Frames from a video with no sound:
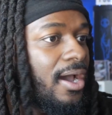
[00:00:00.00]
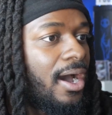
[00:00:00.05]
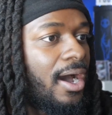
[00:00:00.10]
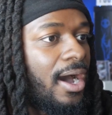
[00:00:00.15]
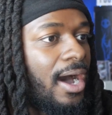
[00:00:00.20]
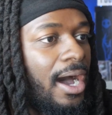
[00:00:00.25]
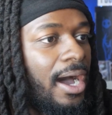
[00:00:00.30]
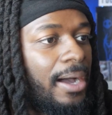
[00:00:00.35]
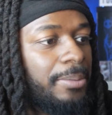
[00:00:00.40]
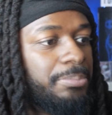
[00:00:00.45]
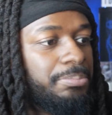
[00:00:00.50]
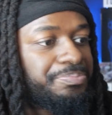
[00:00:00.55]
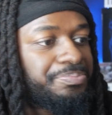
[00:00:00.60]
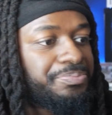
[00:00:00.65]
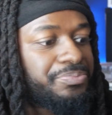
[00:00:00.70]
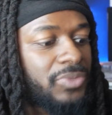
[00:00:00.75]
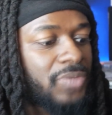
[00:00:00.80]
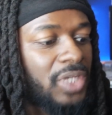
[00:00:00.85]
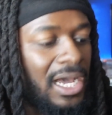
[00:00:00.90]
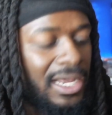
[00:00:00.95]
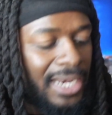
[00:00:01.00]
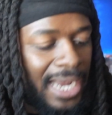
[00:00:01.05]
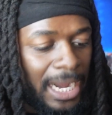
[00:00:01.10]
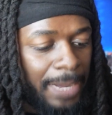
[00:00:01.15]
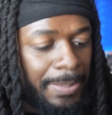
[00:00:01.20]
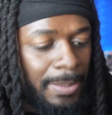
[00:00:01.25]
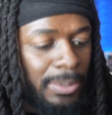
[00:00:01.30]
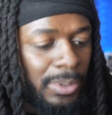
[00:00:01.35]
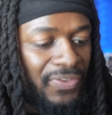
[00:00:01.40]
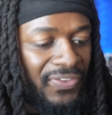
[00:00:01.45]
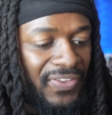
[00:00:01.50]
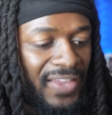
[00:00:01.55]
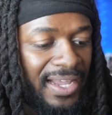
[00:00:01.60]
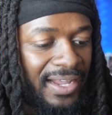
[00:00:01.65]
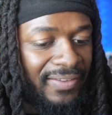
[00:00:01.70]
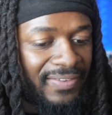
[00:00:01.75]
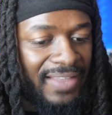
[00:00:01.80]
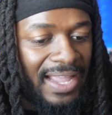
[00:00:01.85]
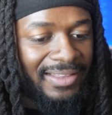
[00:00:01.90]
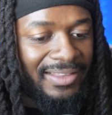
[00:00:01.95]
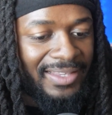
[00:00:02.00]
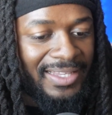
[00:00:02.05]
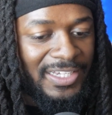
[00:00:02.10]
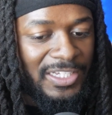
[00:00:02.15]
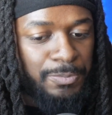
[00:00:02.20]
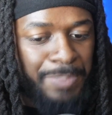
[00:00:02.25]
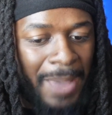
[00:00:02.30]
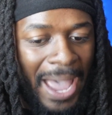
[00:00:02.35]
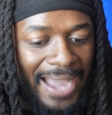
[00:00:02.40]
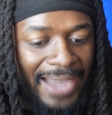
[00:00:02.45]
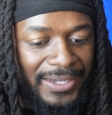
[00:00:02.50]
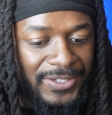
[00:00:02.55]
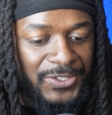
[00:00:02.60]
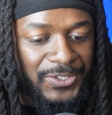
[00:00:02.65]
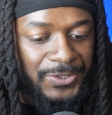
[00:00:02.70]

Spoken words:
A lot of people think that these packs,